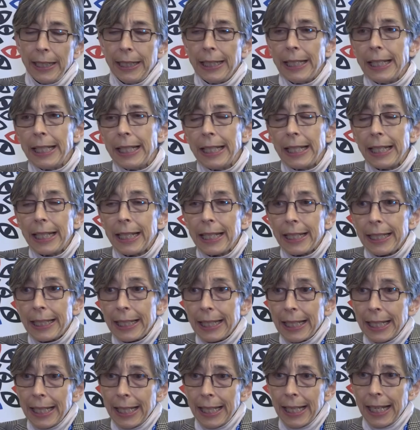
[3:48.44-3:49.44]

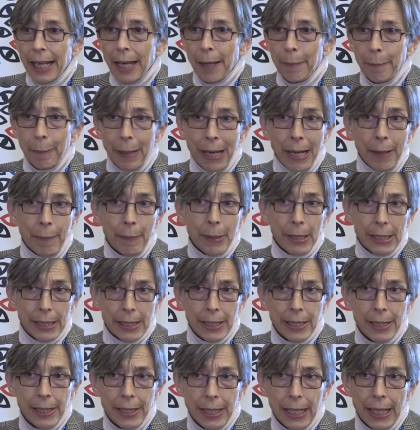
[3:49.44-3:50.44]
The
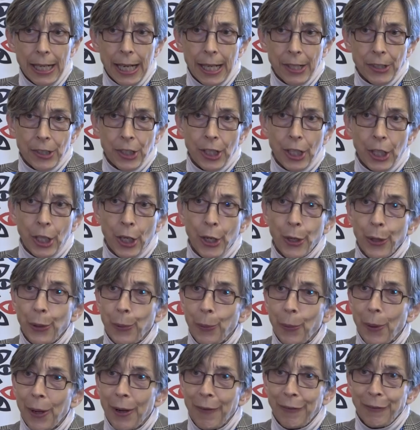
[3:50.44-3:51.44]
amendments to the election
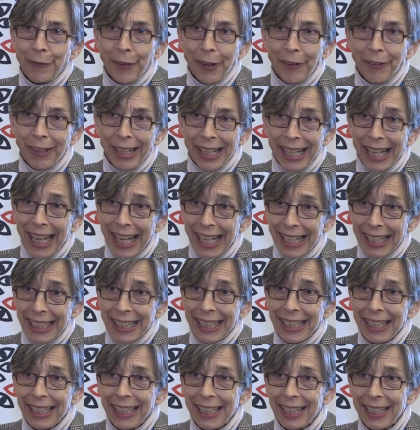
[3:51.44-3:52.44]
code were very
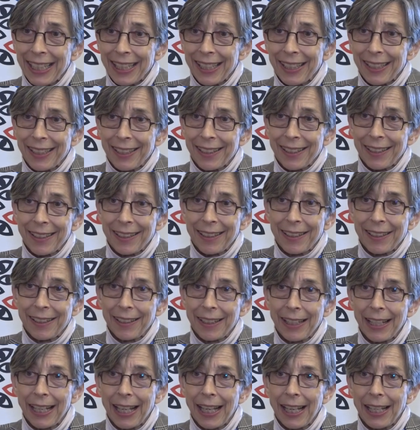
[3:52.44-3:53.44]
late,
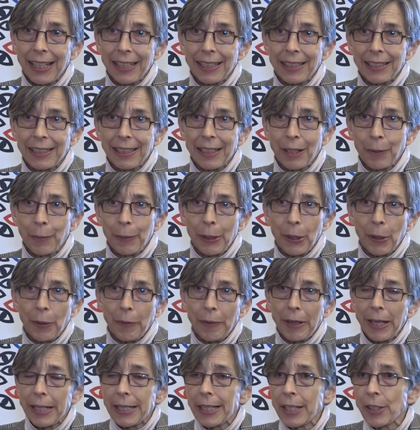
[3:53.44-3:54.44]
and we
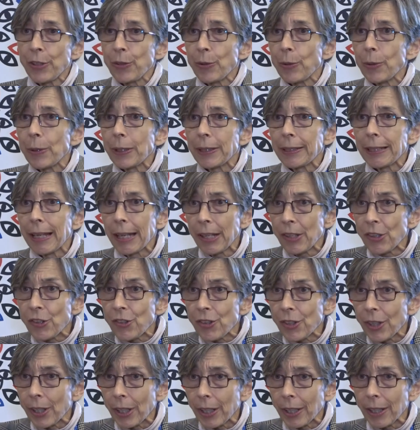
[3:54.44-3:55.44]
already drew
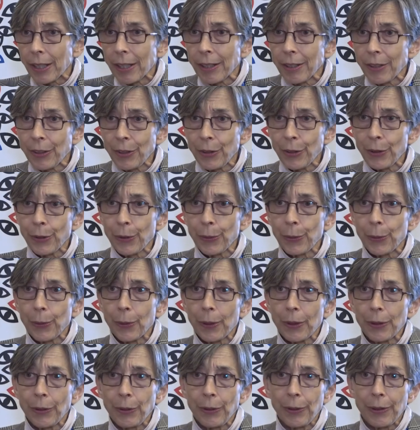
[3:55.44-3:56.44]
attention
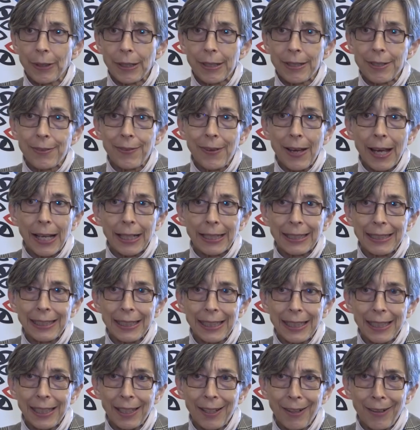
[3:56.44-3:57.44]
to this fact
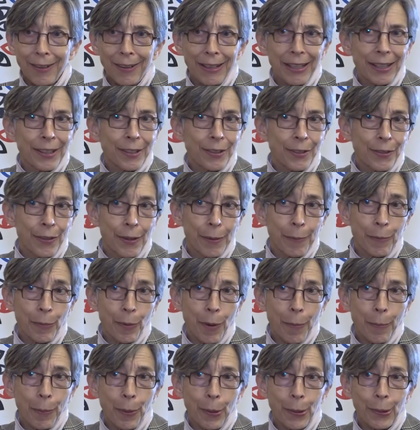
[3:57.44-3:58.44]
in our interim
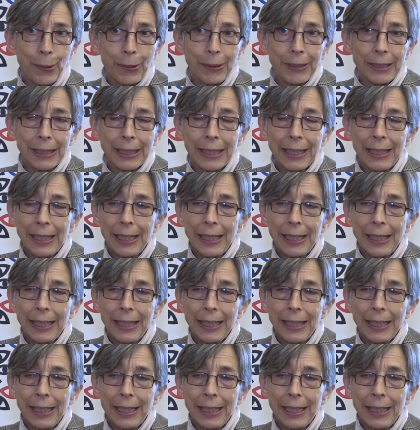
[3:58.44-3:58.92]
report.